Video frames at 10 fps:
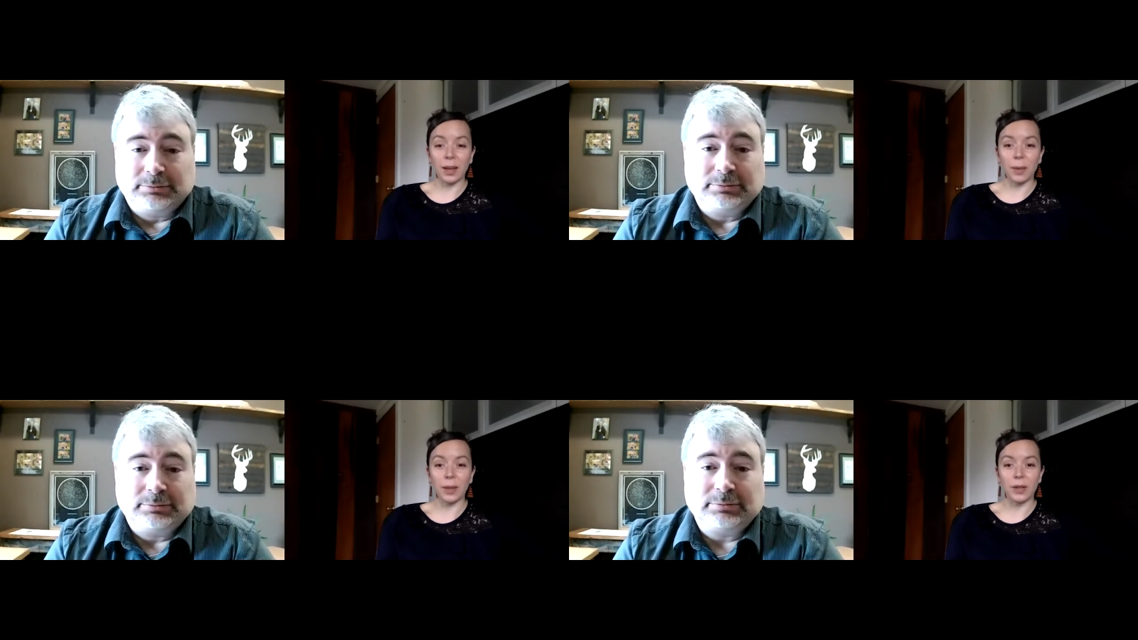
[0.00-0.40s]

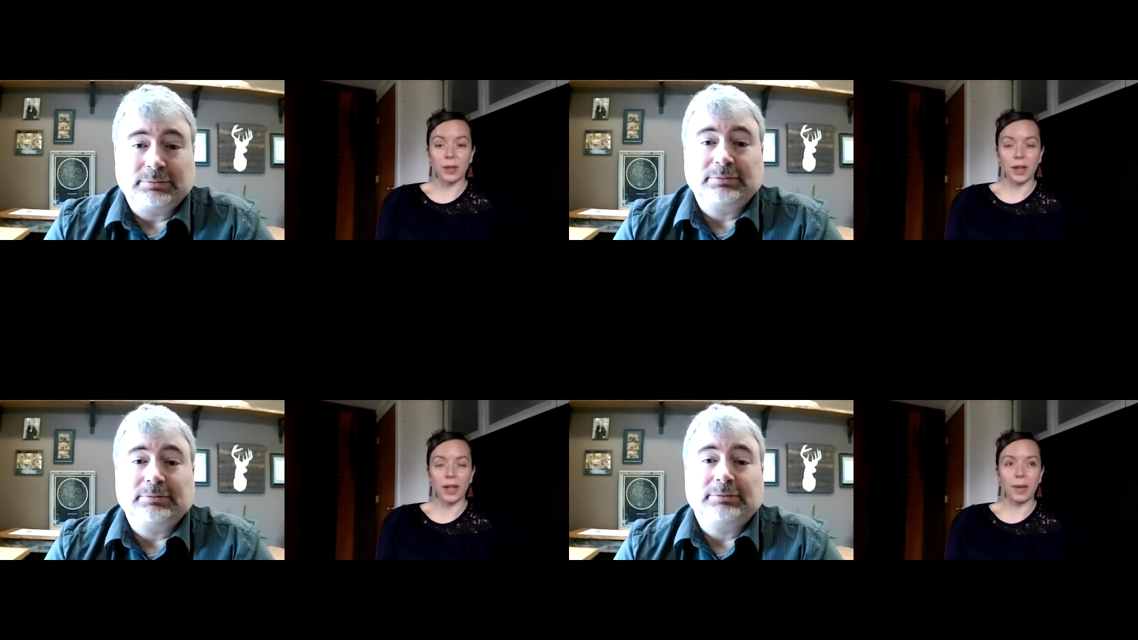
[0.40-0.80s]
Speaker 1: up and
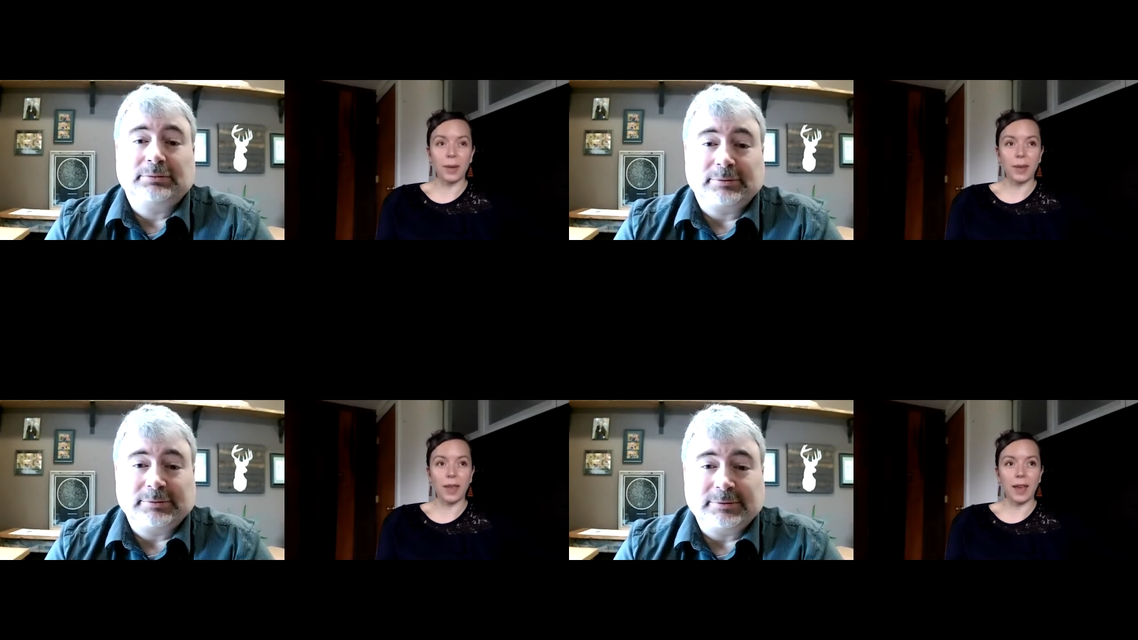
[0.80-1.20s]
talking
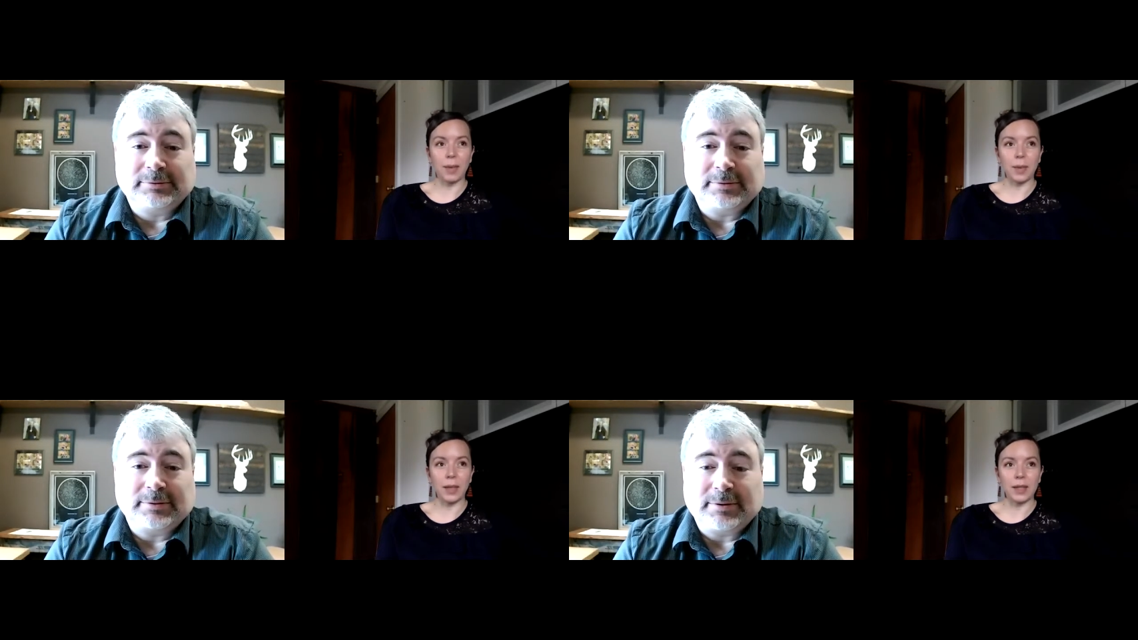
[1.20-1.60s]
about
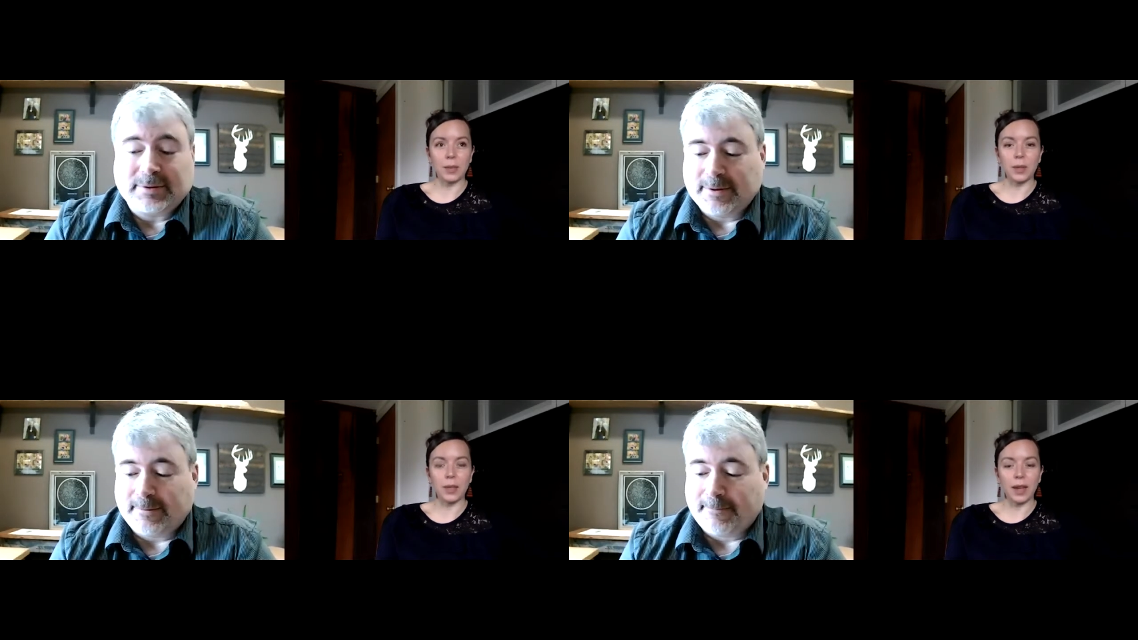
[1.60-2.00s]
that
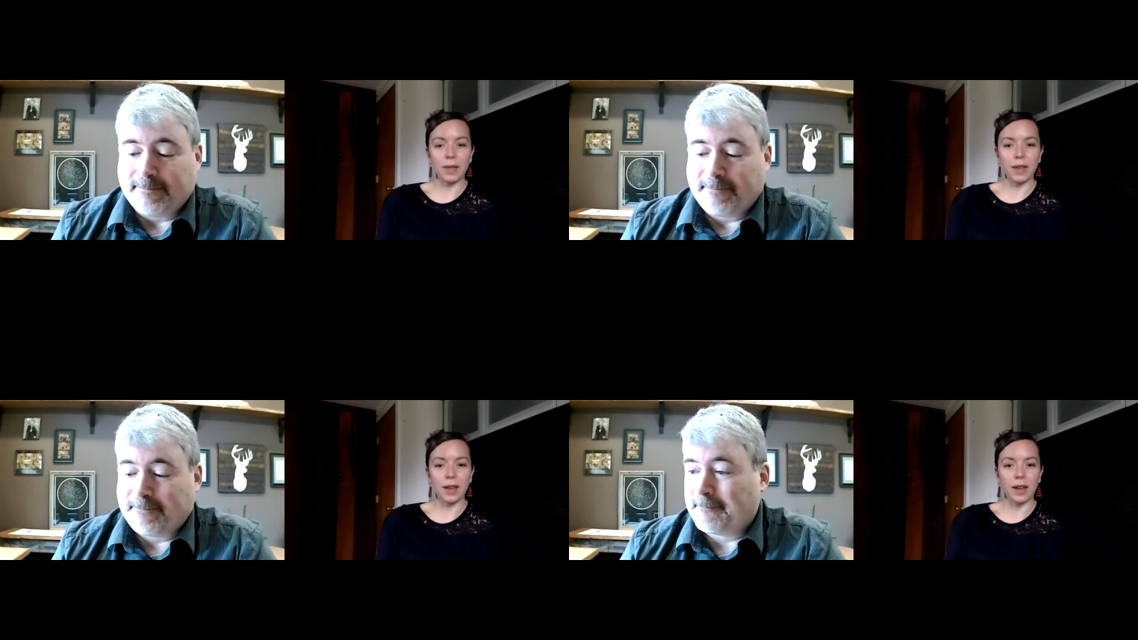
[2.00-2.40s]
because we
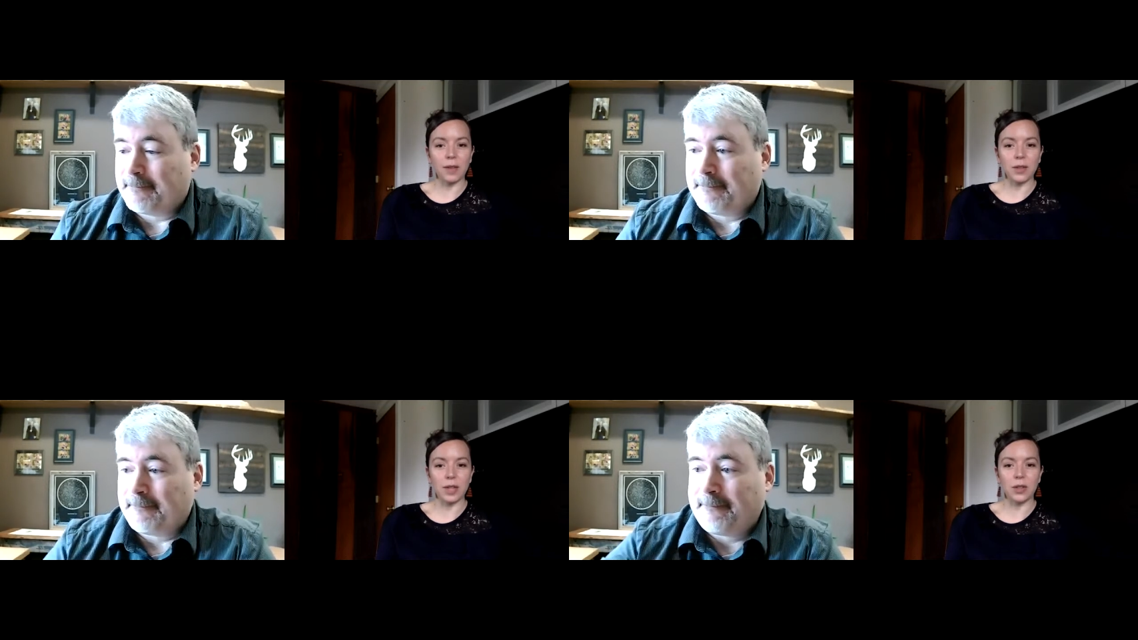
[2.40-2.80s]
have that
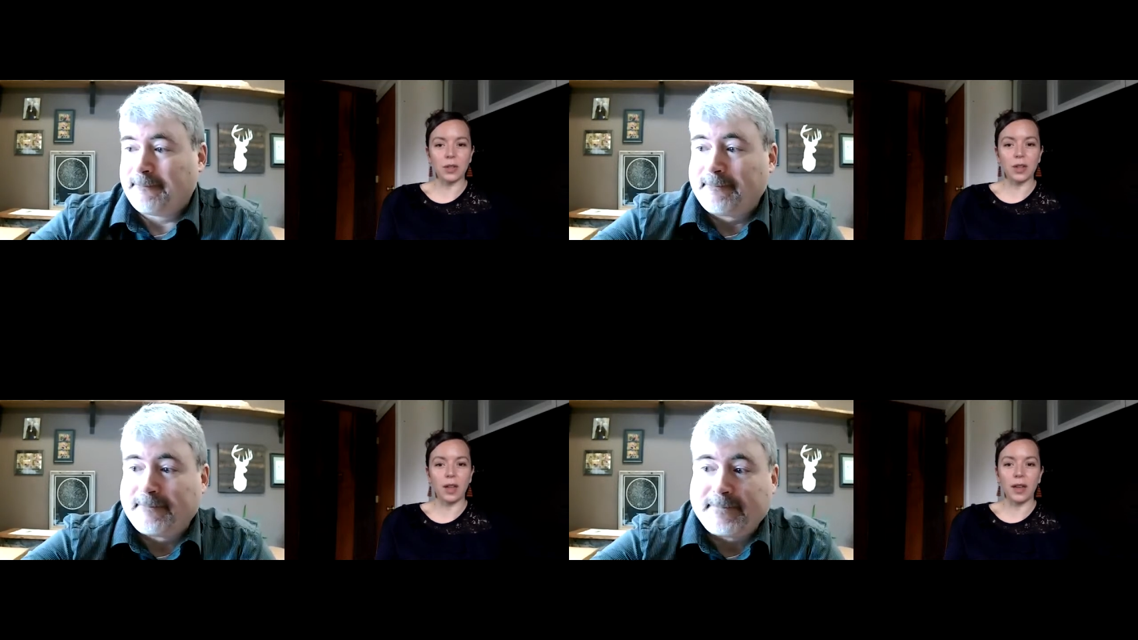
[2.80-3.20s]

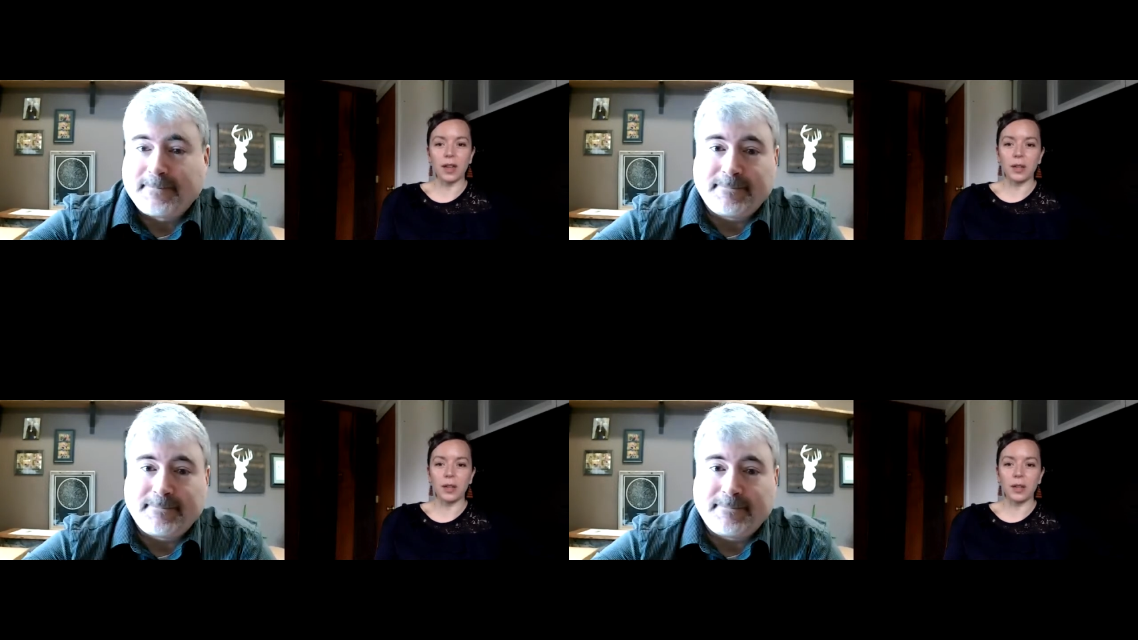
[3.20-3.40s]
conversation a lot,